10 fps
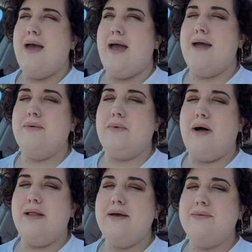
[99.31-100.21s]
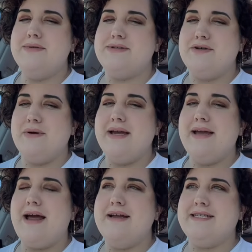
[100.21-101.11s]
And while I was doing
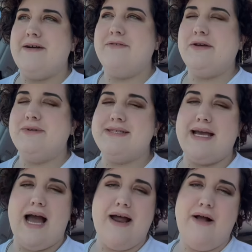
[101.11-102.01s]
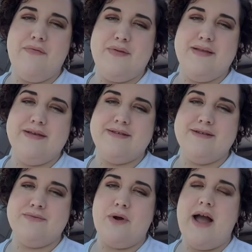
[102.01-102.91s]
it, I definitely was like, I don't think this
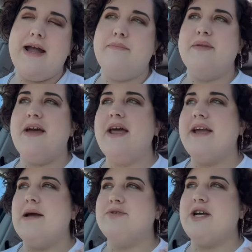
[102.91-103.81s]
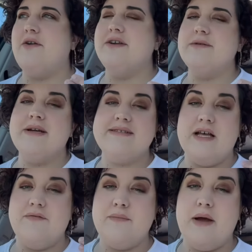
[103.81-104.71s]
is right. But then I kept shouting to
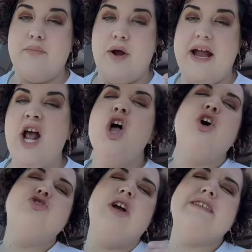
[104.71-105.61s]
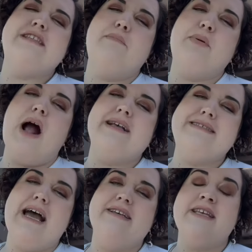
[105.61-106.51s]
myself in my brain, trust the
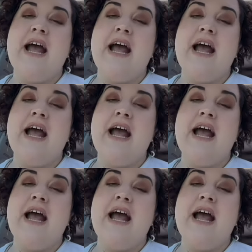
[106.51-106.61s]
process.